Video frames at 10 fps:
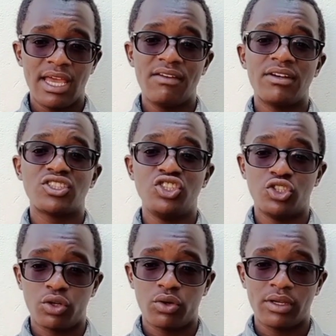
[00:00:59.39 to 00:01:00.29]
Evans
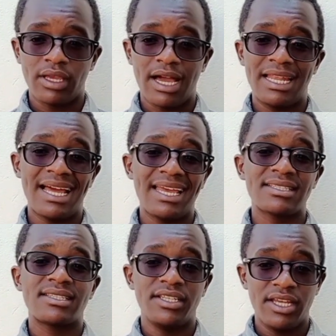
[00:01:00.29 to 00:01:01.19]
Njoroge,
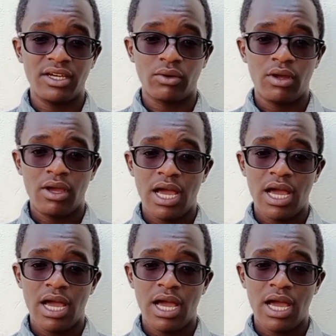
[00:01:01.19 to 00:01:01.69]
alias Kidero.